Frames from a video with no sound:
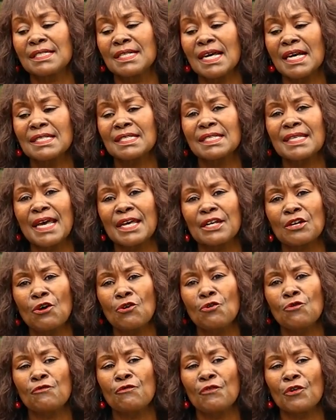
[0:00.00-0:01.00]
does get
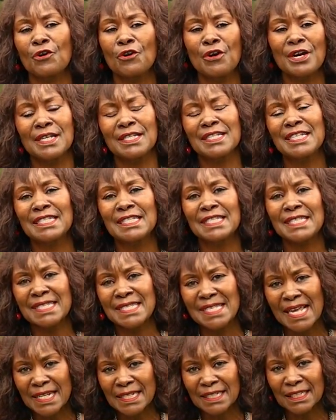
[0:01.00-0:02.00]
over and it
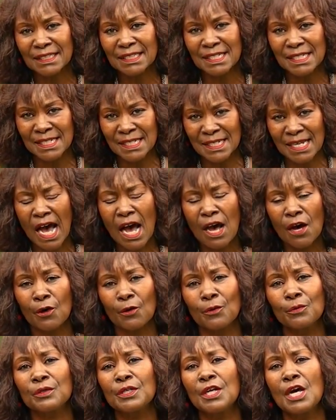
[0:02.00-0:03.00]
settles
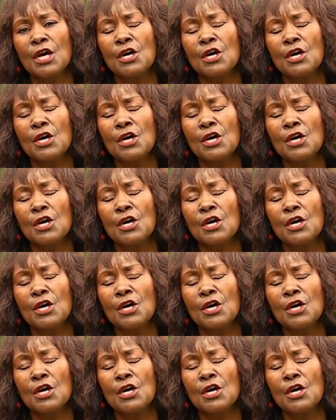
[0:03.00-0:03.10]
down,